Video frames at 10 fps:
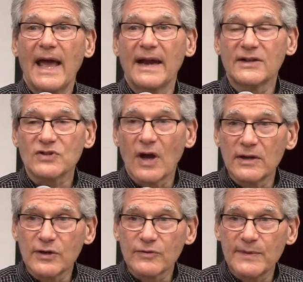and it's
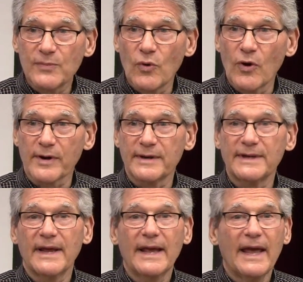underreported,
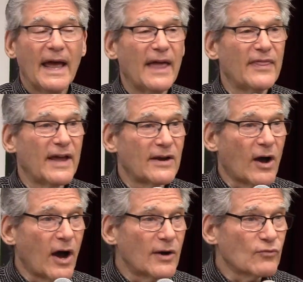and
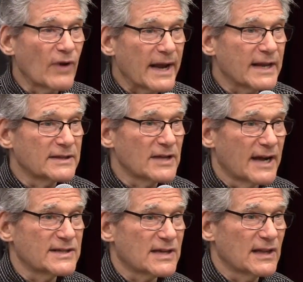then
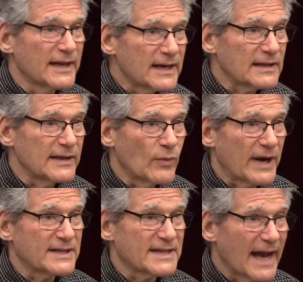unrecognized clinically when
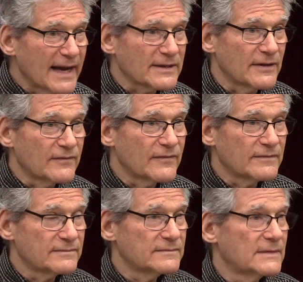it's active,
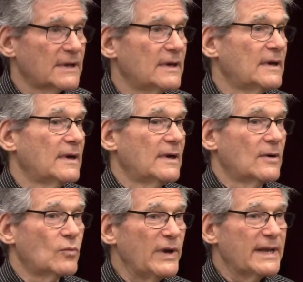
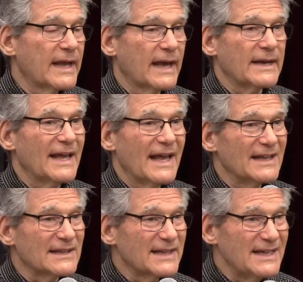we get
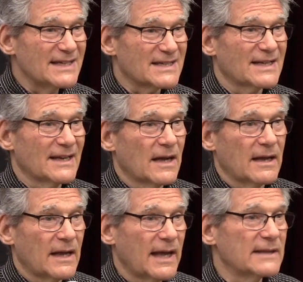at least
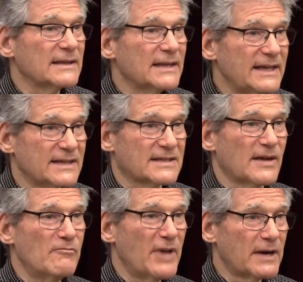a
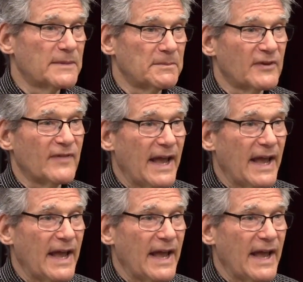minimum of